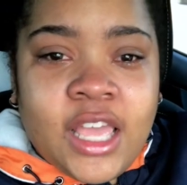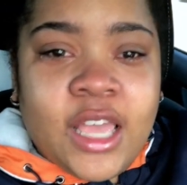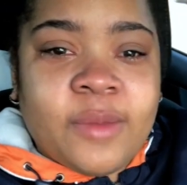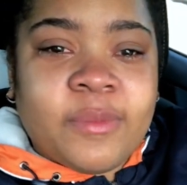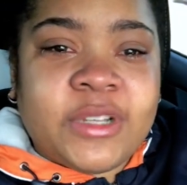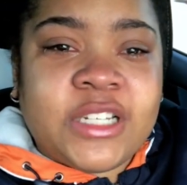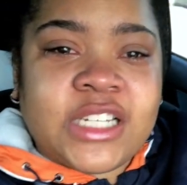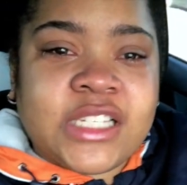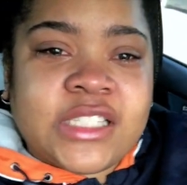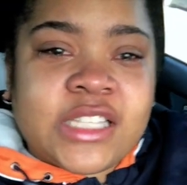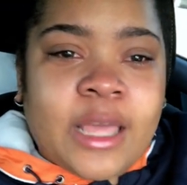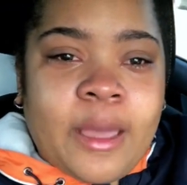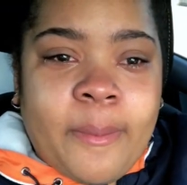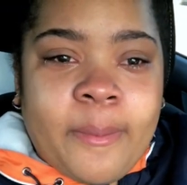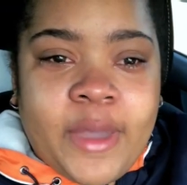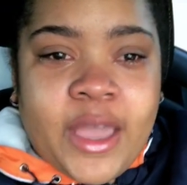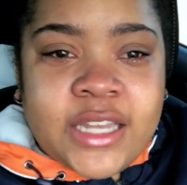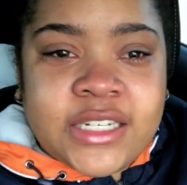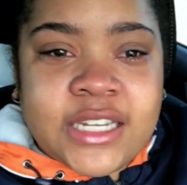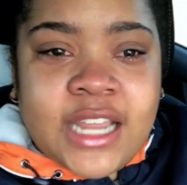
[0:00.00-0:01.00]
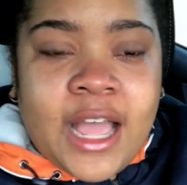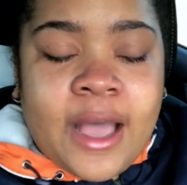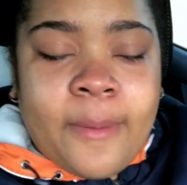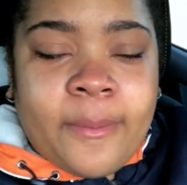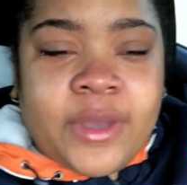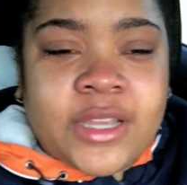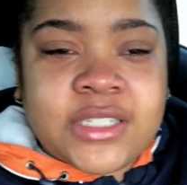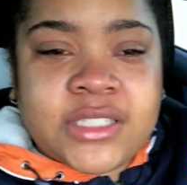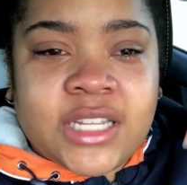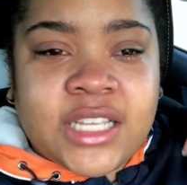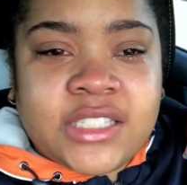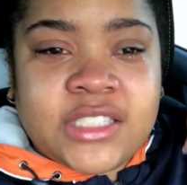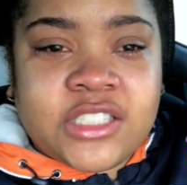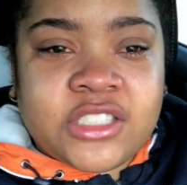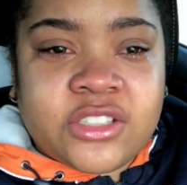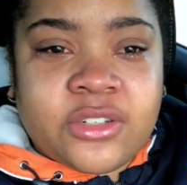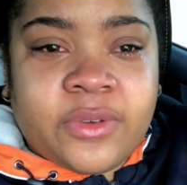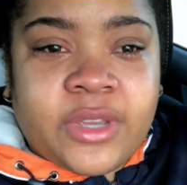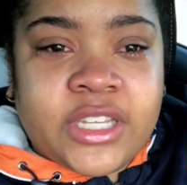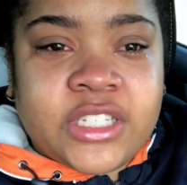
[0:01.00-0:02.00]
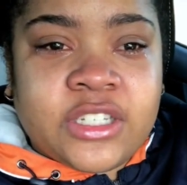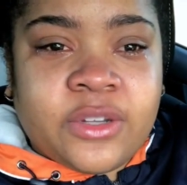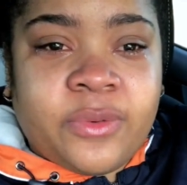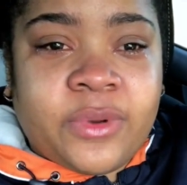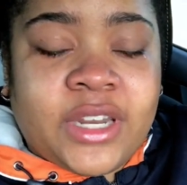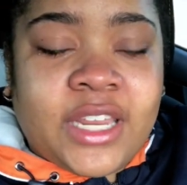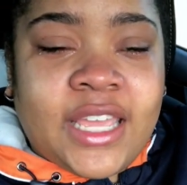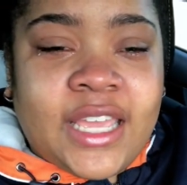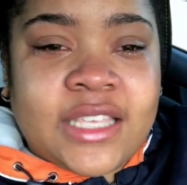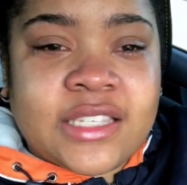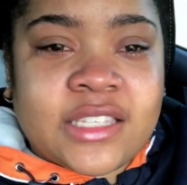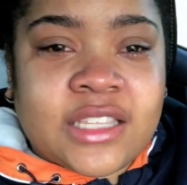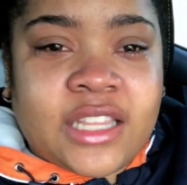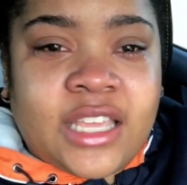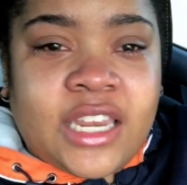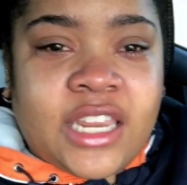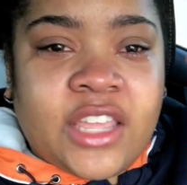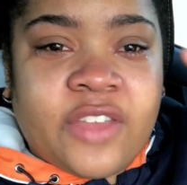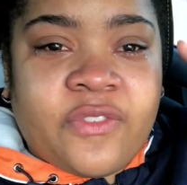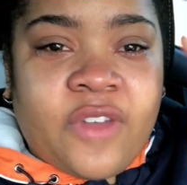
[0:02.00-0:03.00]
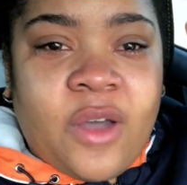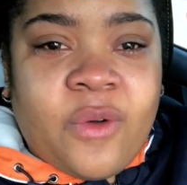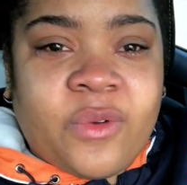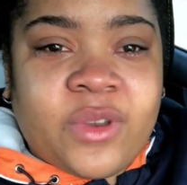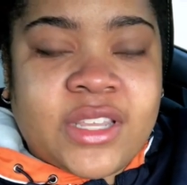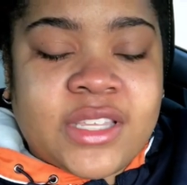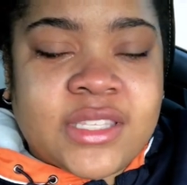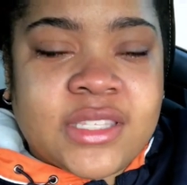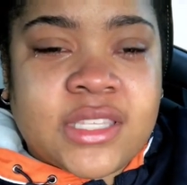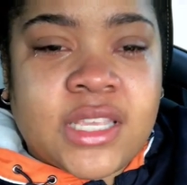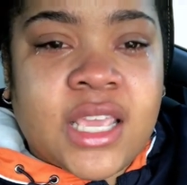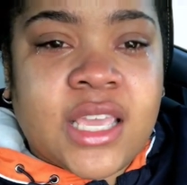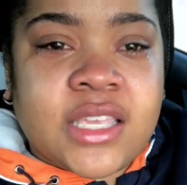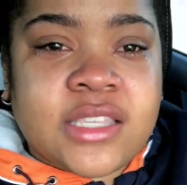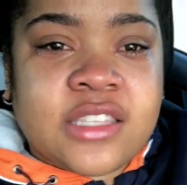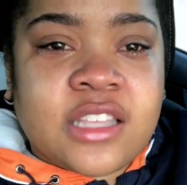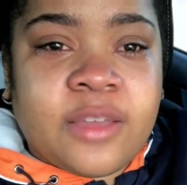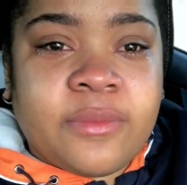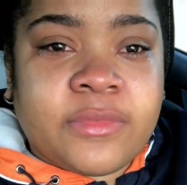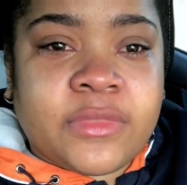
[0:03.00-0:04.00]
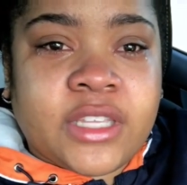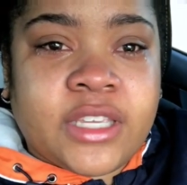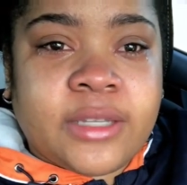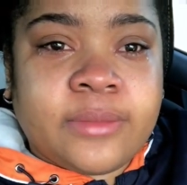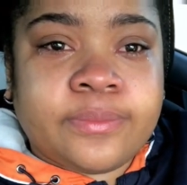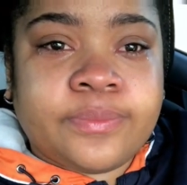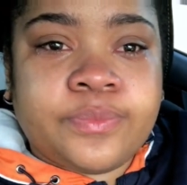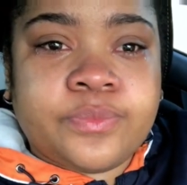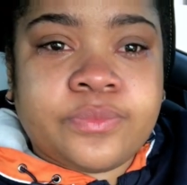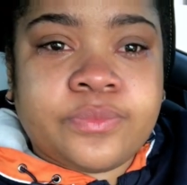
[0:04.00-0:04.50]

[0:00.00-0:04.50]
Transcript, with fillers: But just to imagine how much that situation would have escalated if I would have said something